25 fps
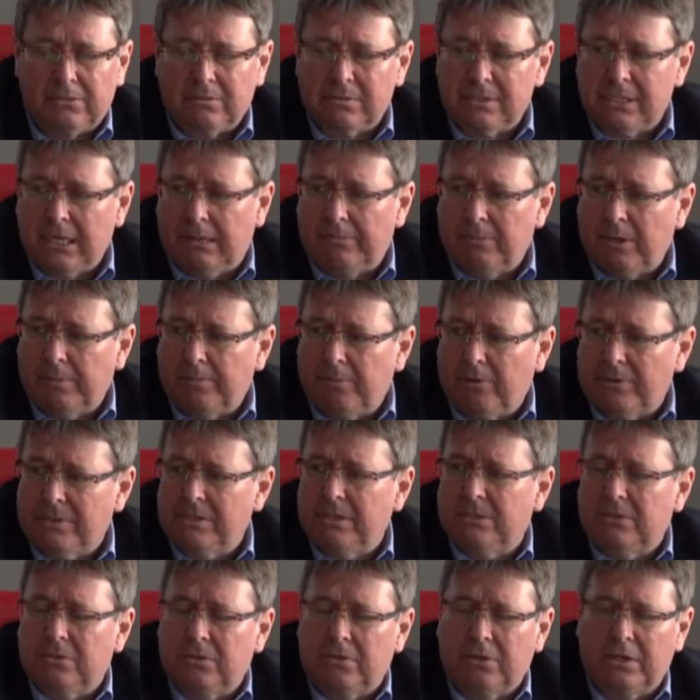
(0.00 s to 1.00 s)
some
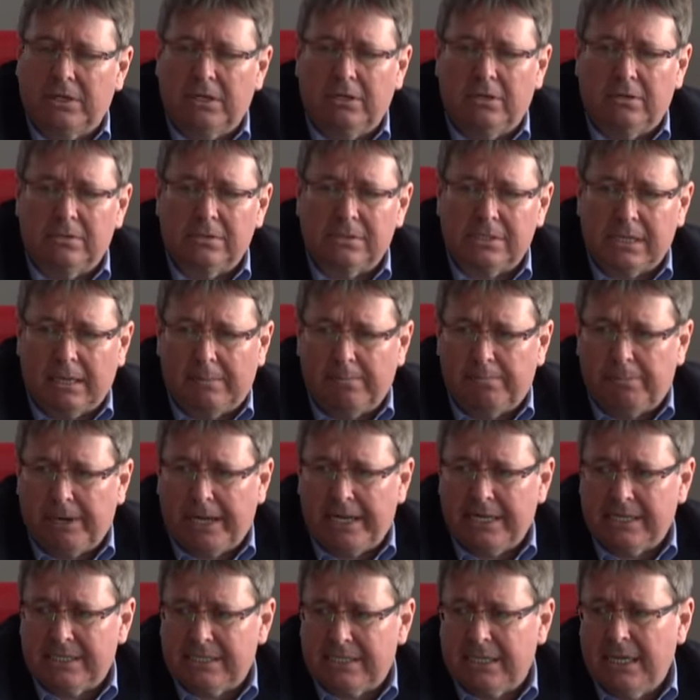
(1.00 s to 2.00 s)
repository on some
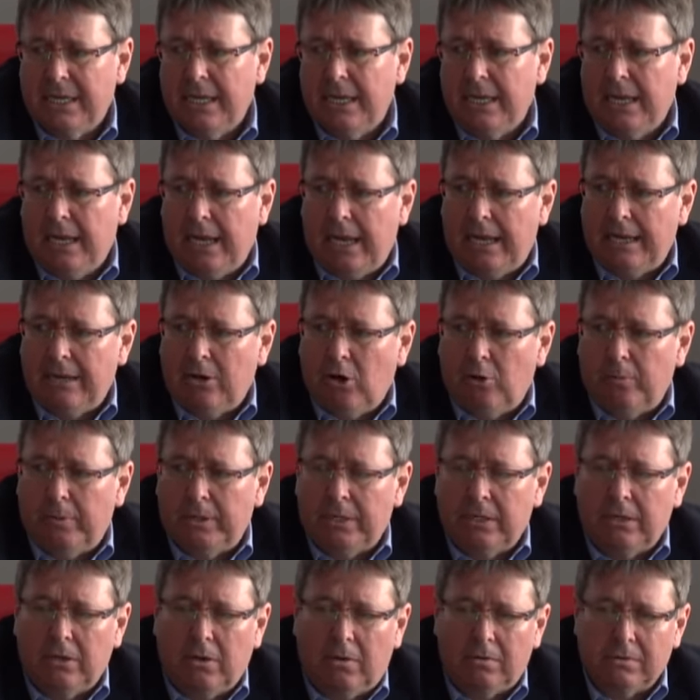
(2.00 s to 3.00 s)
place, and
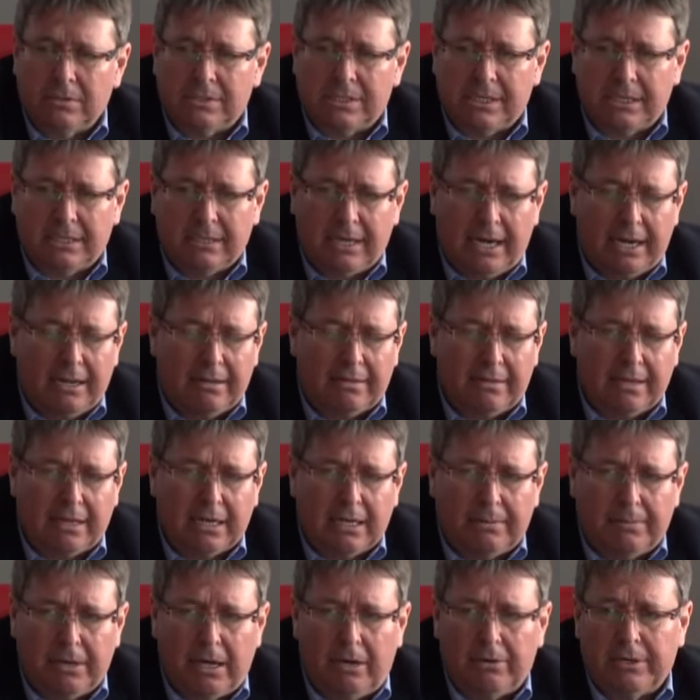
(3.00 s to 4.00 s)
nobody knows
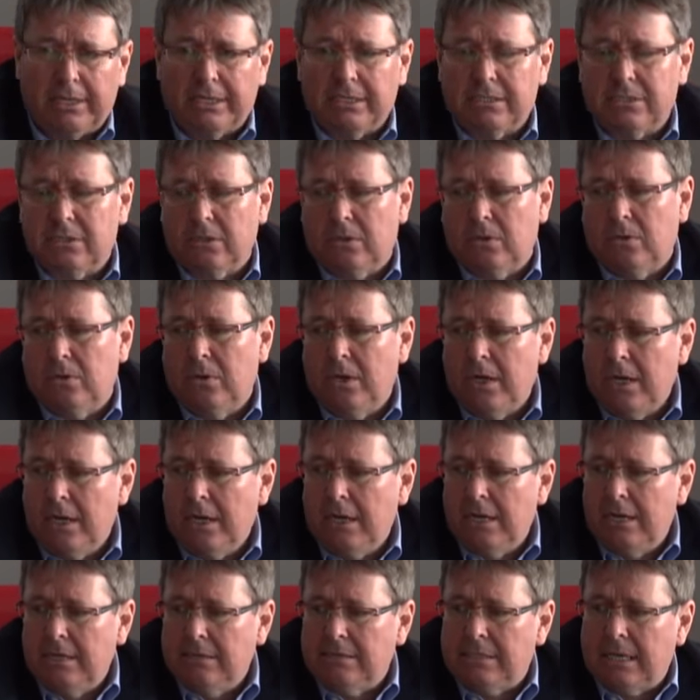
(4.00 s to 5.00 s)
anything about it. So
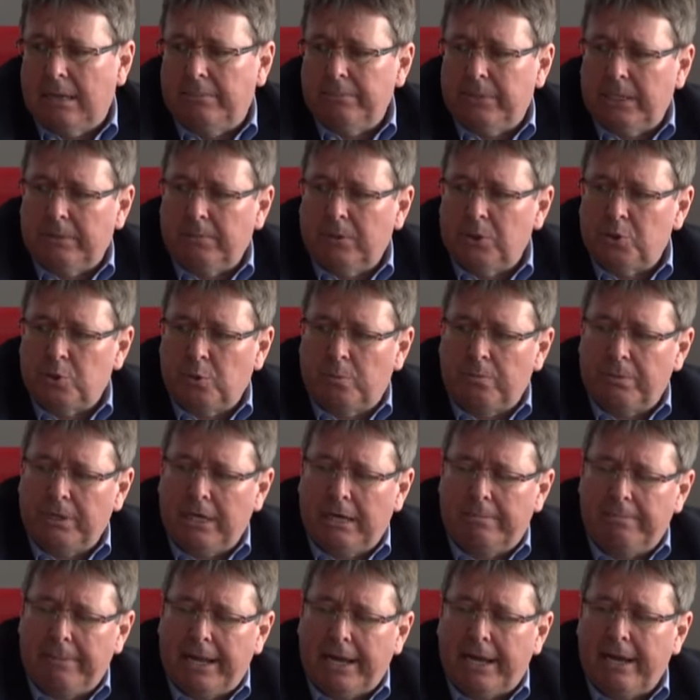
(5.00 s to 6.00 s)
something which would be
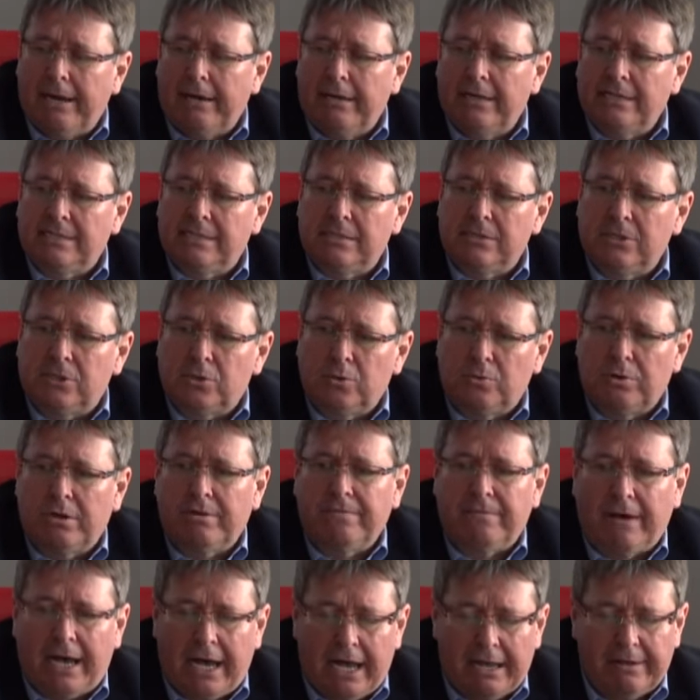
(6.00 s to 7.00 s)
a mechanism to
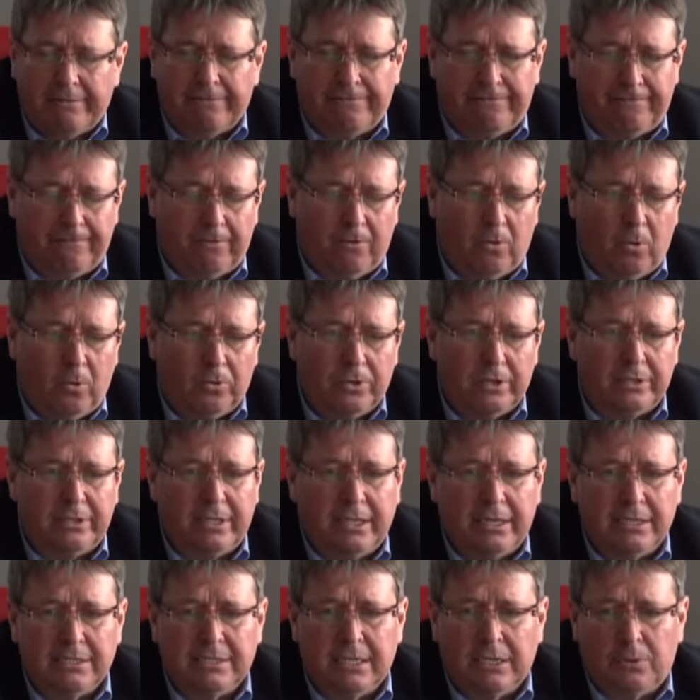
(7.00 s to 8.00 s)
revive all the
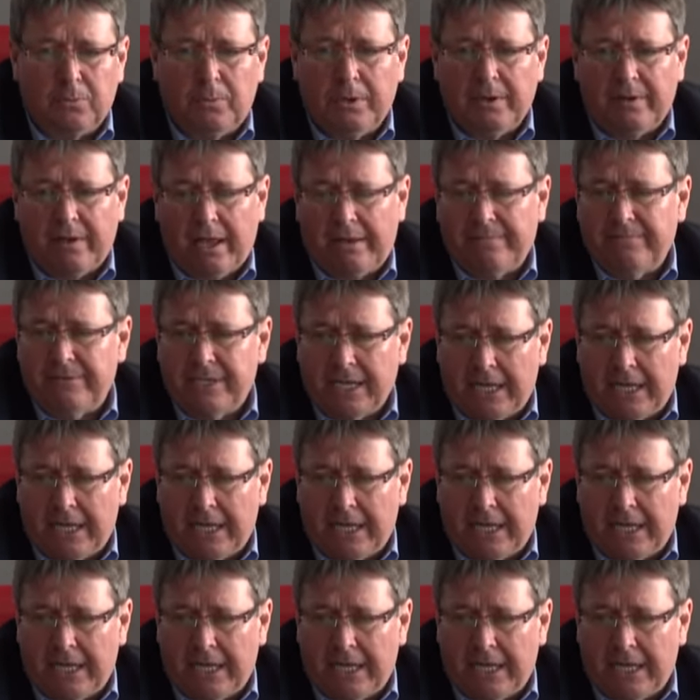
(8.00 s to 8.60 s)
things that we have